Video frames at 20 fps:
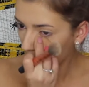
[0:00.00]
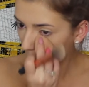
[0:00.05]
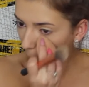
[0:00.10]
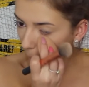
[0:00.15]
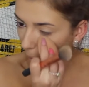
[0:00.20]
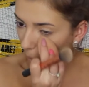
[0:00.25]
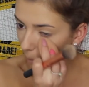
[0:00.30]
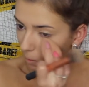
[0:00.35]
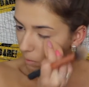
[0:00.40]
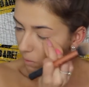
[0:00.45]

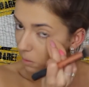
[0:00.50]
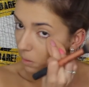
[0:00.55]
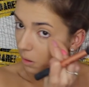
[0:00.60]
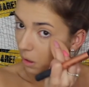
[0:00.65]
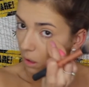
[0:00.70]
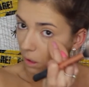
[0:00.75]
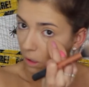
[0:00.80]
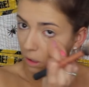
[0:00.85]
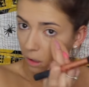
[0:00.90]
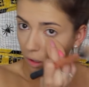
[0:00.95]
Right.
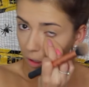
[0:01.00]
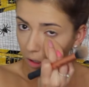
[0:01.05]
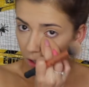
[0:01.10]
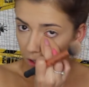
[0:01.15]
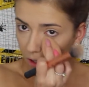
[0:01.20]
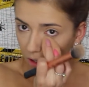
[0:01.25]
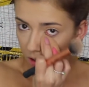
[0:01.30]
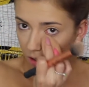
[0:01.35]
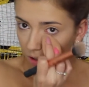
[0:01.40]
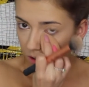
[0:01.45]

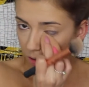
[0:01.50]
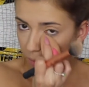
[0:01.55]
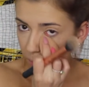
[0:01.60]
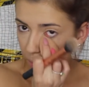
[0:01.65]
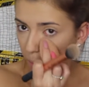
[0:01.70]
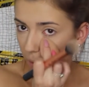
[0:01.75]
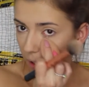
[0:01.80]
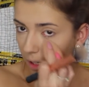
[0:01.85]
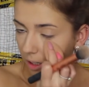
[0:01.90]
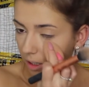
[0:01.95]

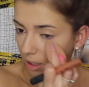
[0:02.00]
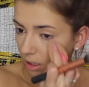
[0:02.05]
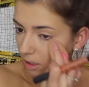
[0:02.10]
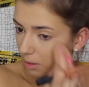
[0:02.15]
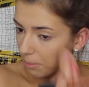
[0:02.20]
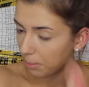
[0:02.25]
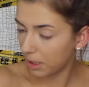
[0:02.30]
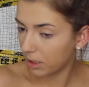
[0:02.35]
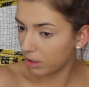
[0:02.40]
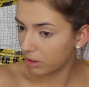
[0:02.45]
Pat it
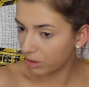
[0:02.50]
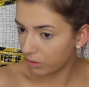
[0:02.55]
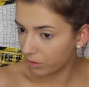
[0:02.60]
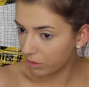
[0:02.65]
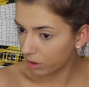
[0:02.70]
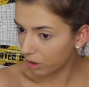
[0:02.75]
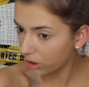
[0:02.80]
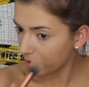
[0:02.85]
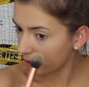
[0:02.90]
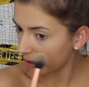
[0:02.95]
in to make sure I've
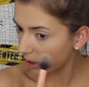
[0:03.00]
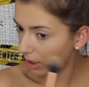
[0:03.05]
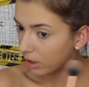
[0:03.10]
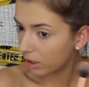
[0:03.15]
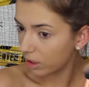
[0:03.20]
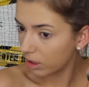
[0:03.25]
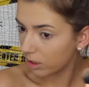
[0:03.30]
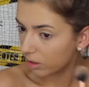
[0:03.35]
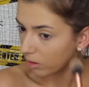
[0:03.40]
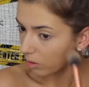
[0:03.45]
got no
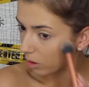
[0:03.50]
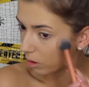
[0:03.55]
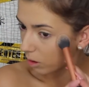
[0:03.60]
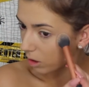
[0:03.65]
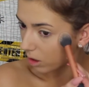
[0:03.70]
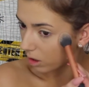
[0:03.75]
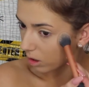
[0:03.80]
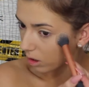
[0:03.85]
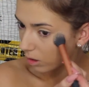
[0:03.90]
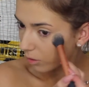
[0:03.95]
creases, and then I'm
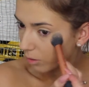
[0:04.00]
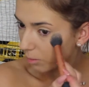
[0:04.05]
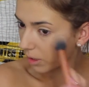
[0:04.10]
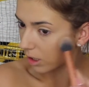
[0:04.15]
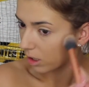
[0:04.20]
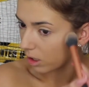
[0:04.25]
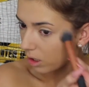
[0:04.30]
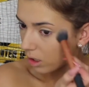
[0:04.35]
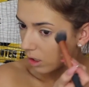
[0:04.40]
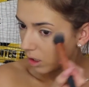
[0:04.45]
going to go from
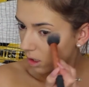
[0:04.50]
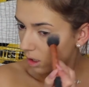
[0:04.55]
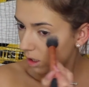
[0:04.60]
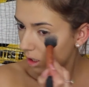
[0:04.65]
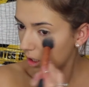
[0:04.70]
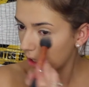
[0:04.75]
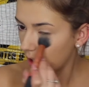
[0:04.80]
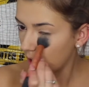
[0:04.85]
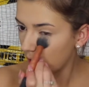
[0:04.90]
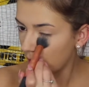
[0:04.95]
the
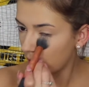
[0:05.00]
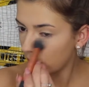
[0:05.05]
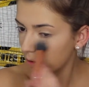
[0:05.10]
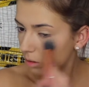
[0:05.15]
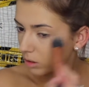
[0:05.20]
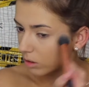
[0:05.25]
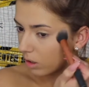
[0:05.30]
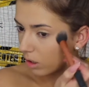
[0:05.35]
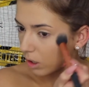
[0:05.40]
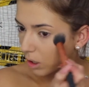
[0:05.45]

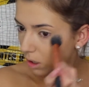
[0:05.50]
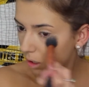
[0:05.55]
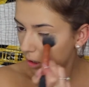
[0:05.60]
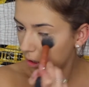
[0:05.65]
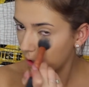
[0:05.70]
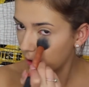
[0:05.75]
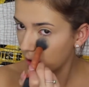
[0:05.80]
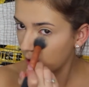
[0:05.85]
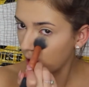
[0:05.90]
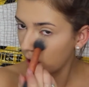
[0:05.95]
outside
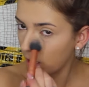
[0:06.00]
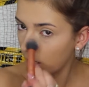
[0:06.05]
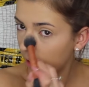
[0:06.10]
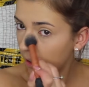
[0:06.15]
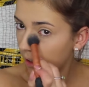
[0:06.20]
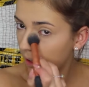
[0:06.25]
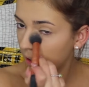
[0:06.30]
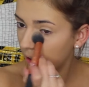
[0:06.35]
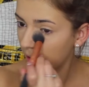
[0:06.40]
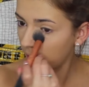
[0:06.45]

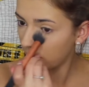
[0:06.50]
in.